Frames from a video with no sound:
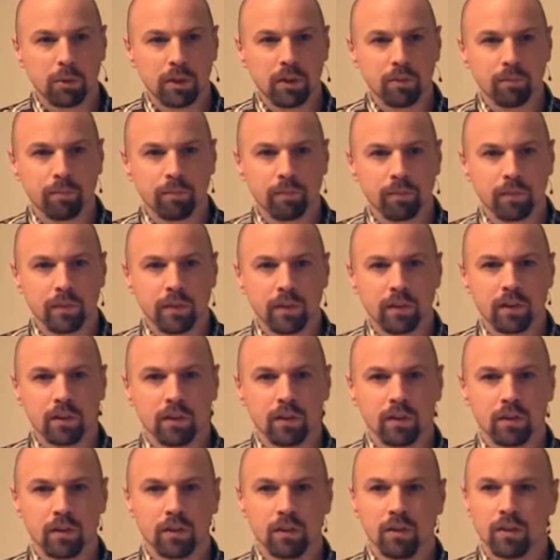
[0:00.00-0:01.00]
me?
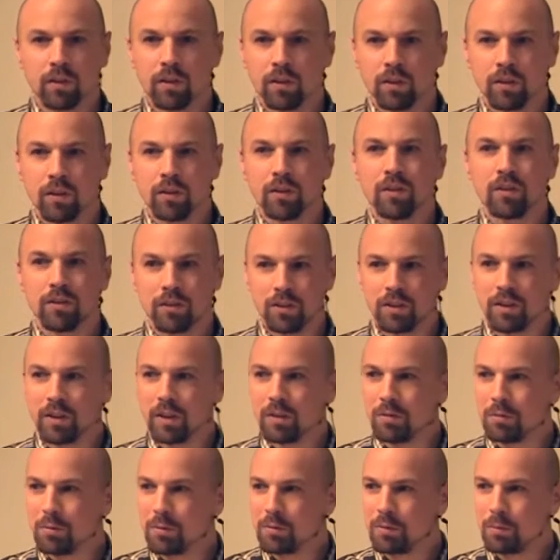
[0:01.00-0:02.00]

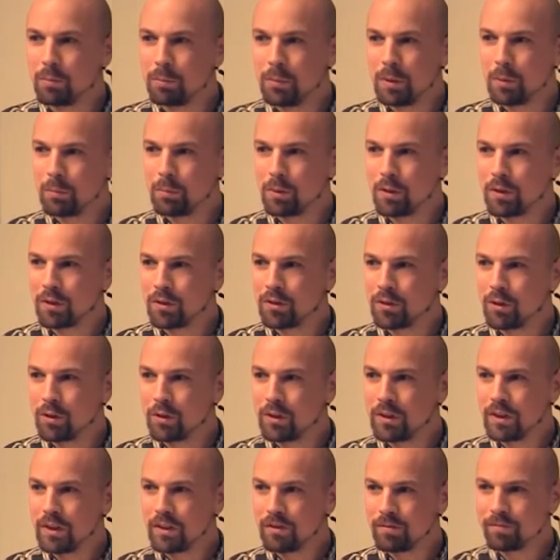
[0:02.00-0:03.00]
Yeah, people are
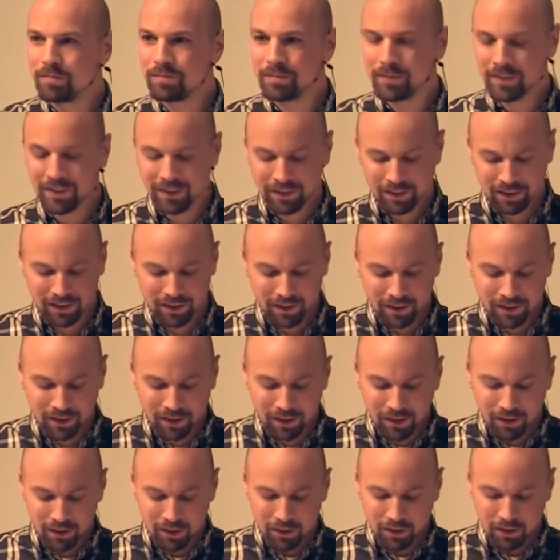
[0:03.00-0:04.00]
nodding.
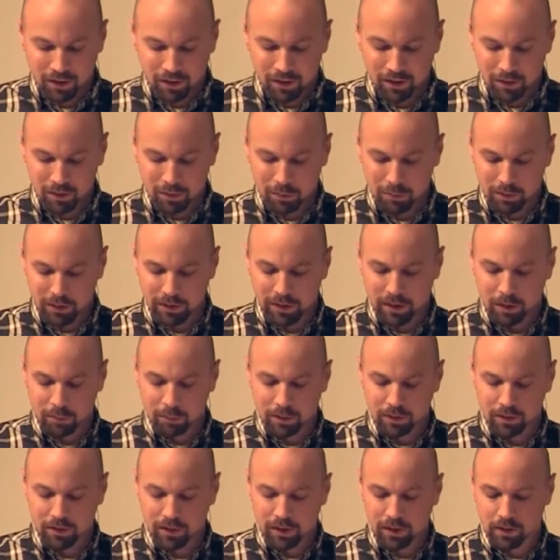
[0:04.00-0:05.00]
My
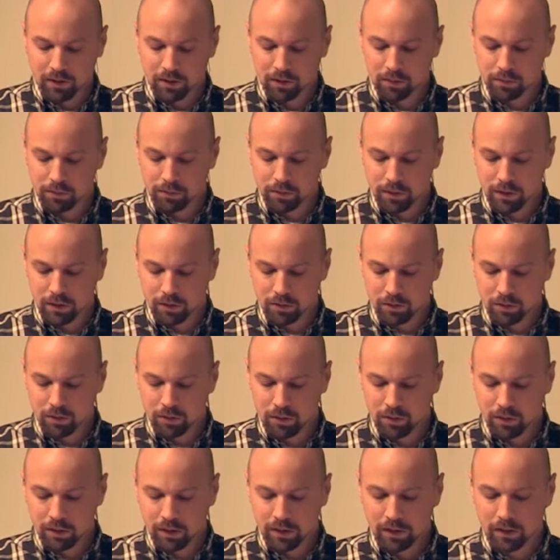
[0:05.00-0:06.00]
name is Henrik
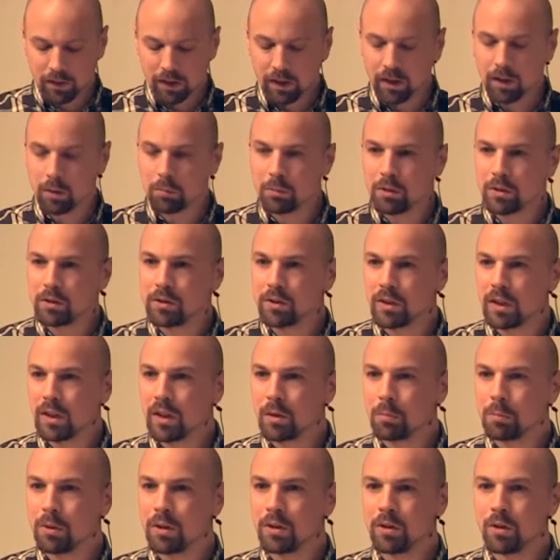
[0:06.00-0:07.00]
Fransson, and I am the
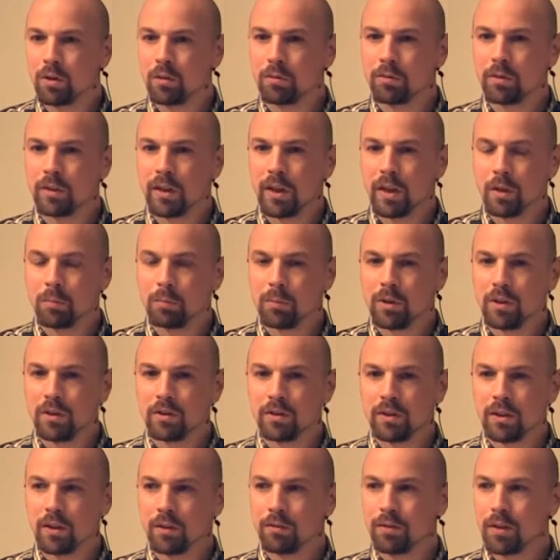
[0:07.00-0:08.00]
chairman of the ME
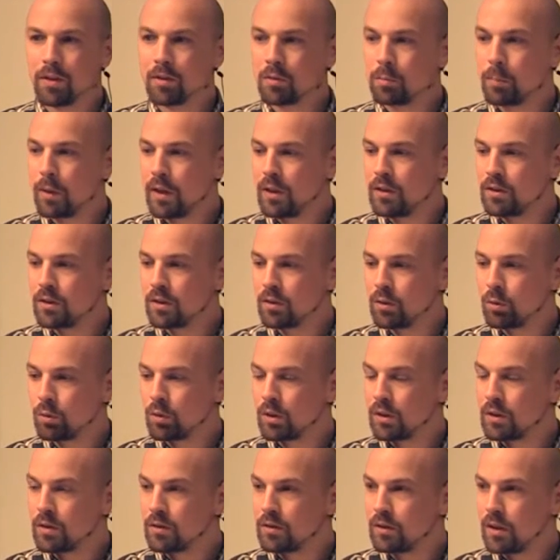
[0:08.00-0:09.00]
CFS patient
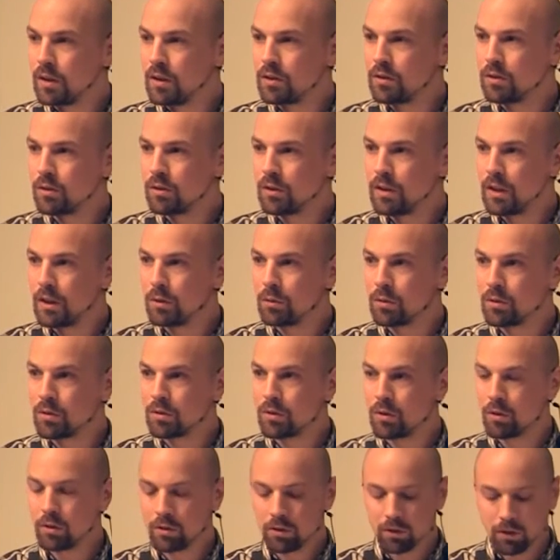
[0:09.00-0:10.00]
organization here in
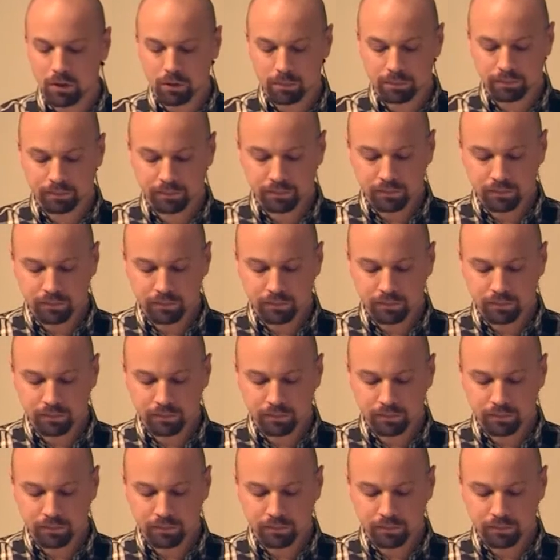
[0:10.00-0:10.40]
Stockholm.